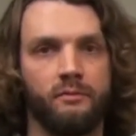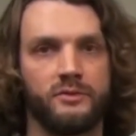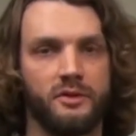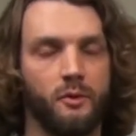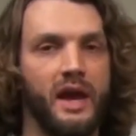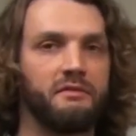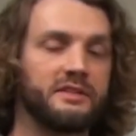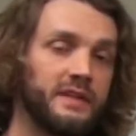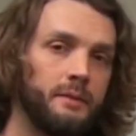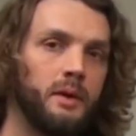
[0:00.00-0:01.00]
So that we have the
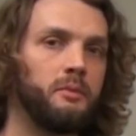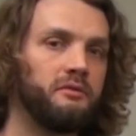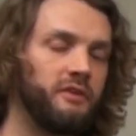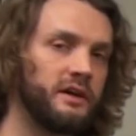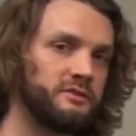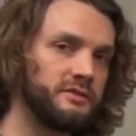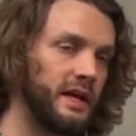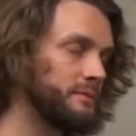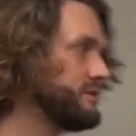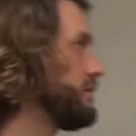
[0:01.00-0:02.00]
same number of phosphorus atoms